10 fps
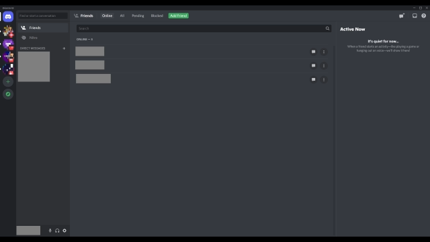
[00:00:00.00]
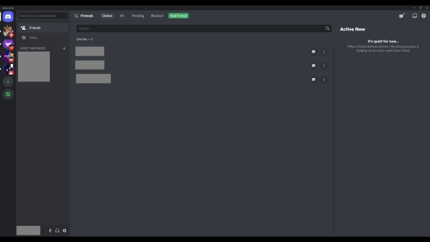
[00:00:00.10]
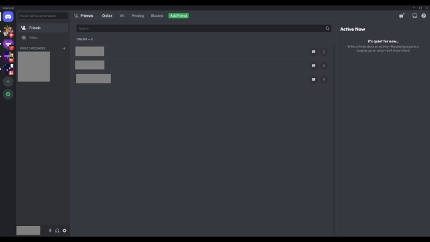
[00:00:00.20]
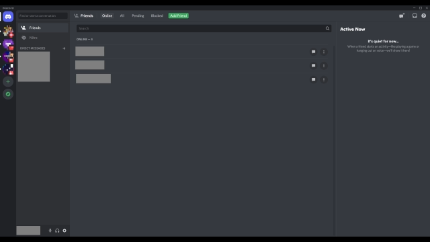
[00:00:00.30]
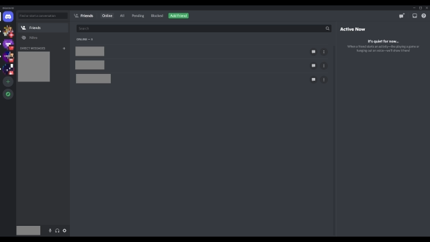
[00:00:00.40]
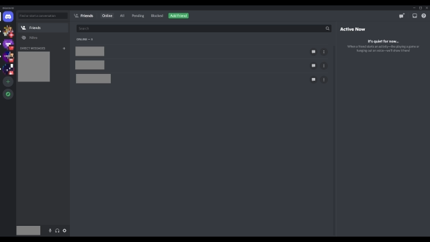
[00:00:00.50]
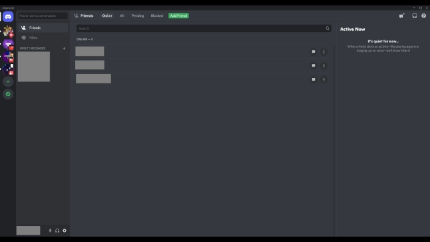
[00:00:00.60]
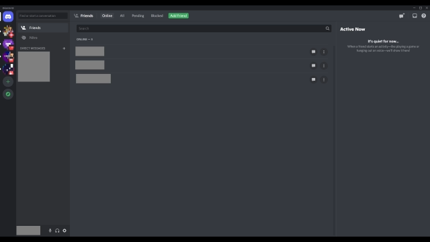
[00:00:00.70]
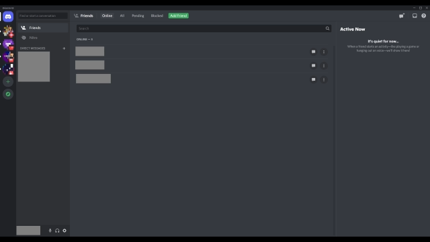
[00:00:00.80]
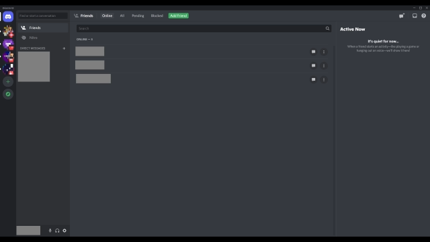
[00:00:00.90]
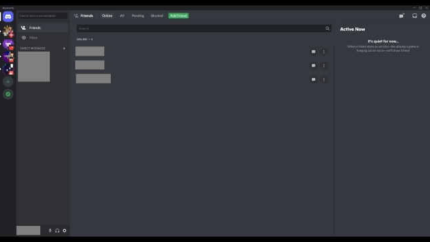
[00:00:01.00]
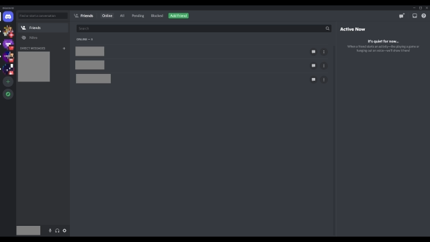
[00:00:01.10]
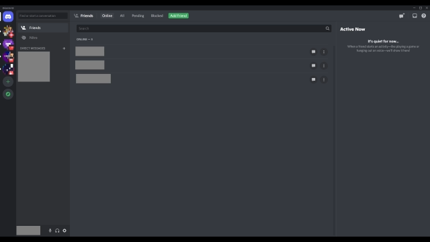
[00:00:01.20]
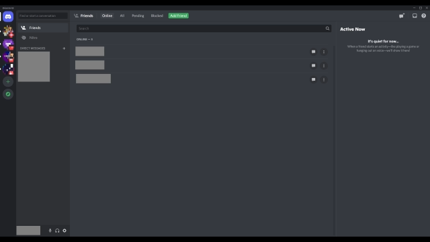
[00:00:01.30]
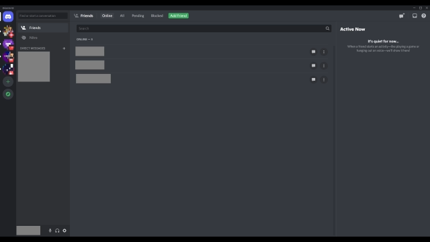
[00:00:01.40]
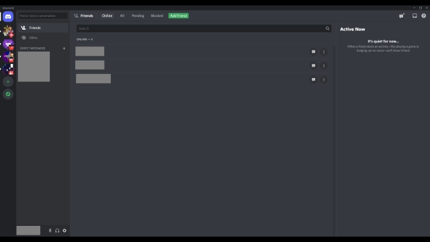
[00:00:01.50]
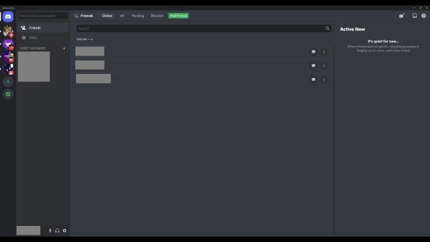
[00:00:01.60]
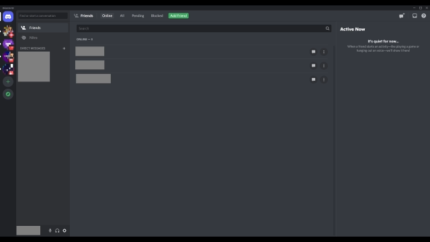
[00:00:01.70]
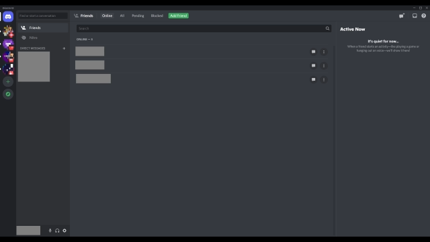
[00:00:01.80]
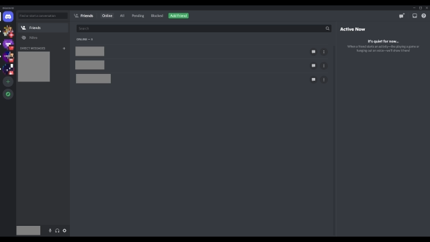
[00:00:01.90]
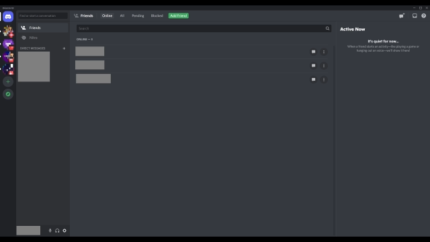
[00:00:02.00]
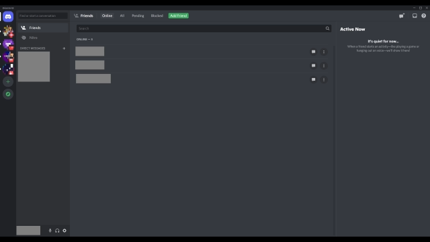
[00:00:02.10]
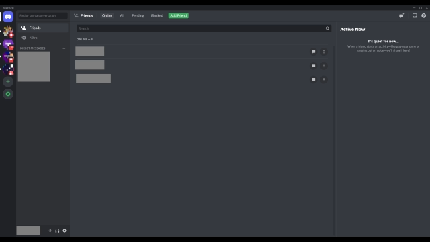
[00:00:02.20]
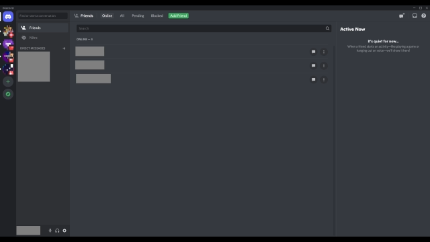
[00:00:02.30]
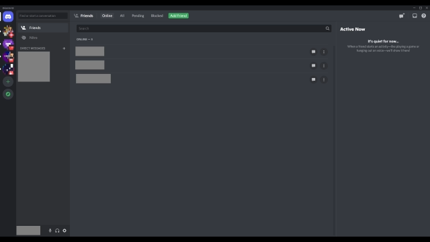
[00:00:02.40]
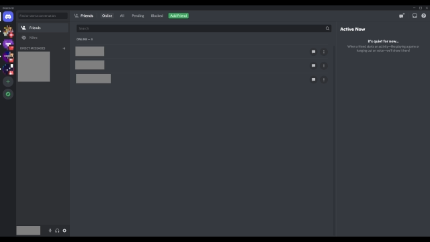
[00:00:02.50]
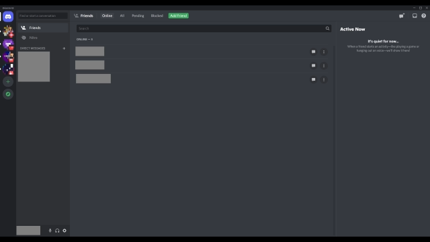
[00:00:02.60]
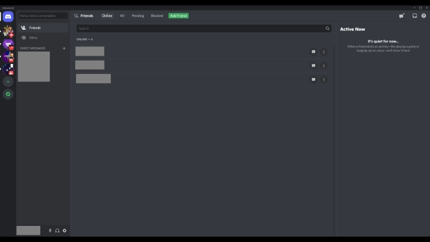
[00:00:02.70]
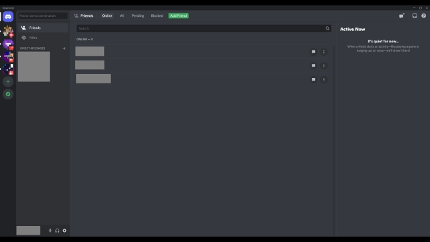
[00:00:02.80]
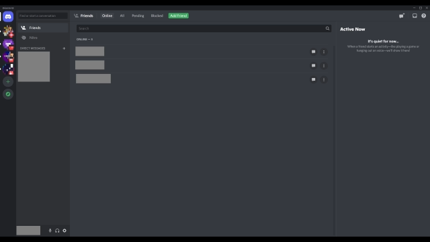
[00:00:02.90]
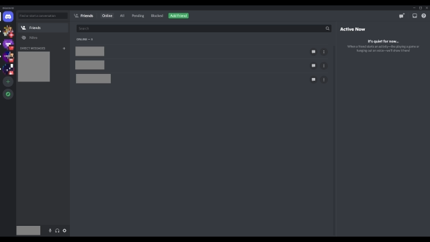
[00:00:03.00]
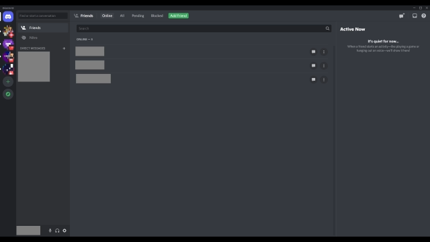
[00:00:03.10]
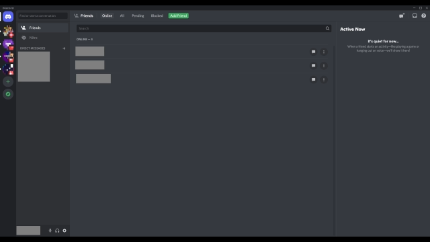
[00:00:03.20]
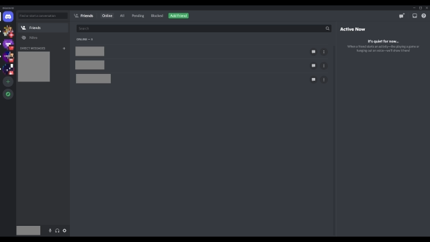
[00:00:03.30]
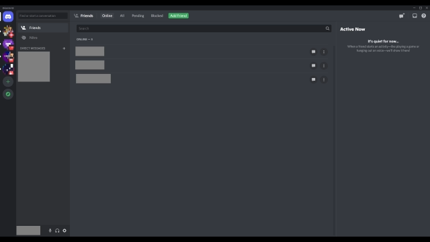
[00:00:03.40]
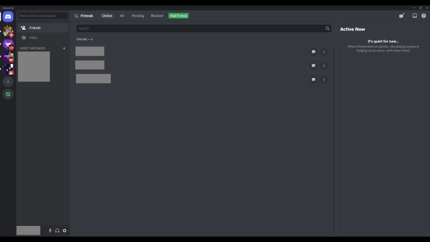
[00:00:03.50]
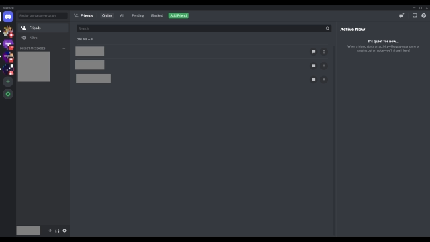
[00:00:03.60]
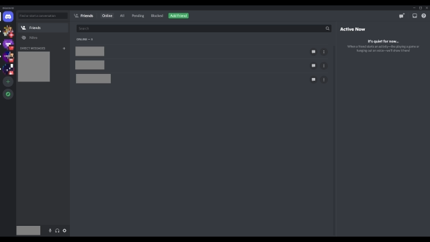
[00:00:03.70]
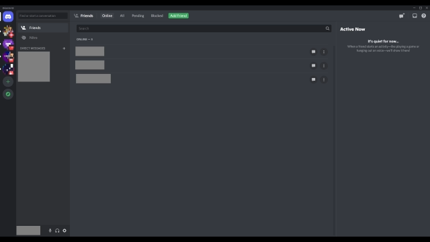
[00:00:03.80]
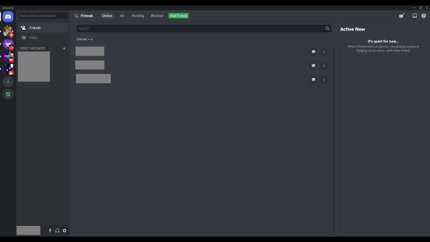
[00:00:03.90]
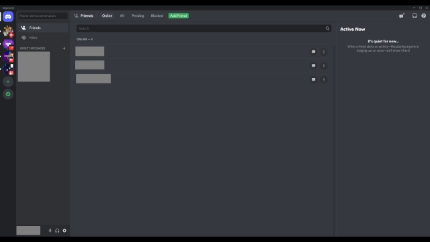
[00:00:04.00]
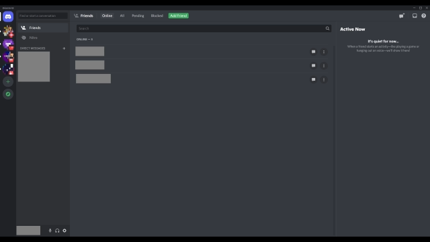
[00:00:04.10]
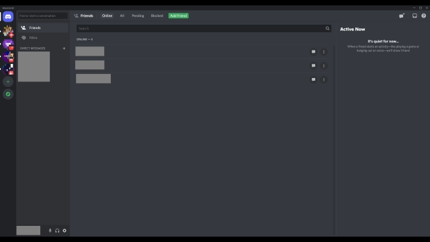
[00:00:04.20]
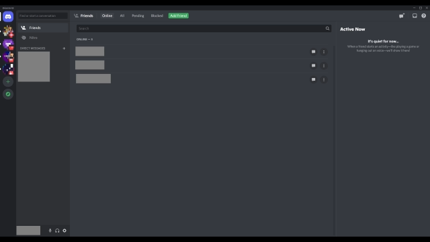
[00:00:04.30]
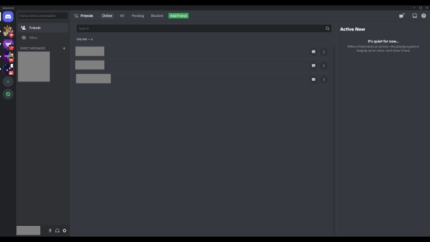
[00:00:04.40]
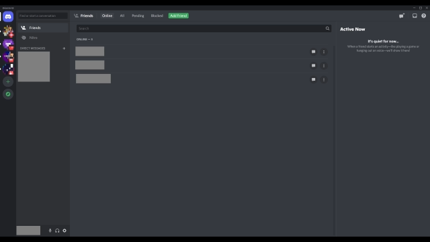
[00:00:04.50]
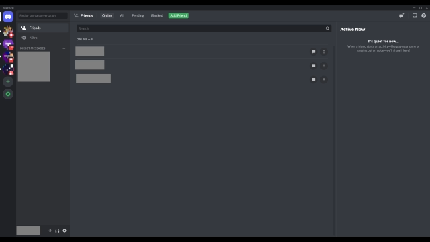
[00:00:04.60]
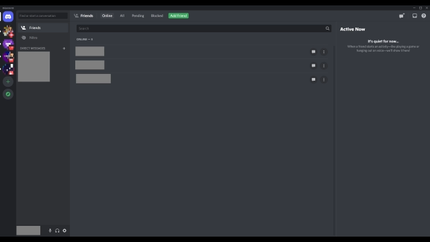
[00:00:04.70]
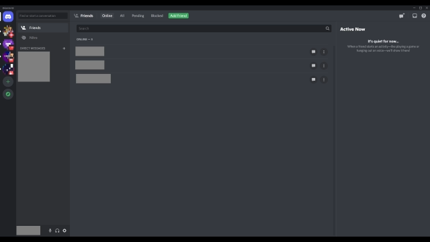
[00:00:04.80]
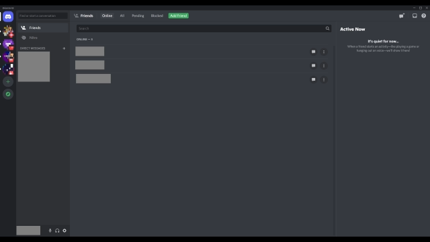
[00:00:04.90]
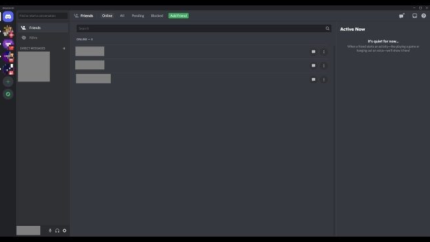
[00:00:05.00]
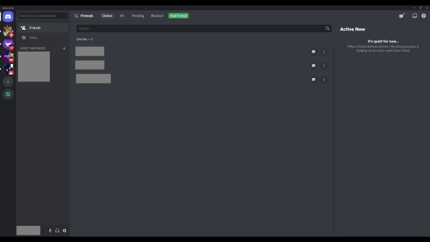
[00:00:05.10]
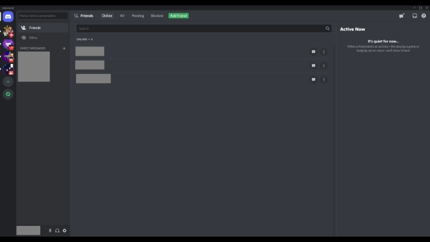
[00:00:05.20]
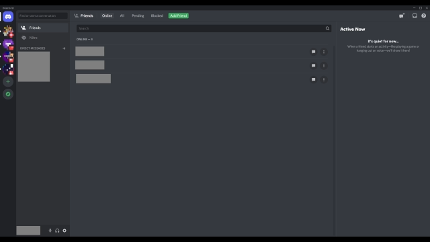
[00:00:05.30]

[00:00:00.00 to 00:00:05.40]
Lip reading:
[unreadable: no face in view]